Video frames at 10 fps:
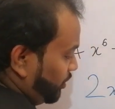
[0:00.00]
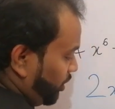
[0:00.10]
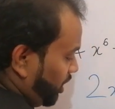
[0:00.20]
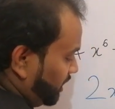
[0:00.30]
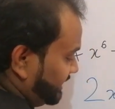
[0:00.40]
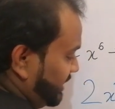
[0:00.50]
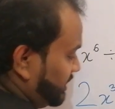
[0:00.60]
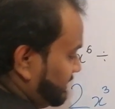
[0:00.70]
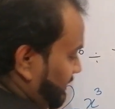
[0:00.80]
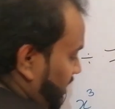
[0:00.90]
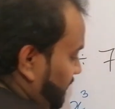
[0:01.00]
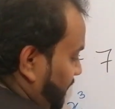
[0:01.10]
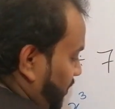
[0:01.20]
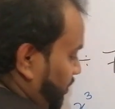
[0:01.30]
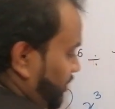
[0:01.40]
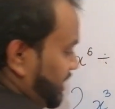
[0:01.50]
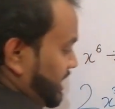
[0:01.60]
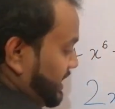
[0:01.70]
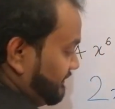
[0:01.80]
whole into the power 4,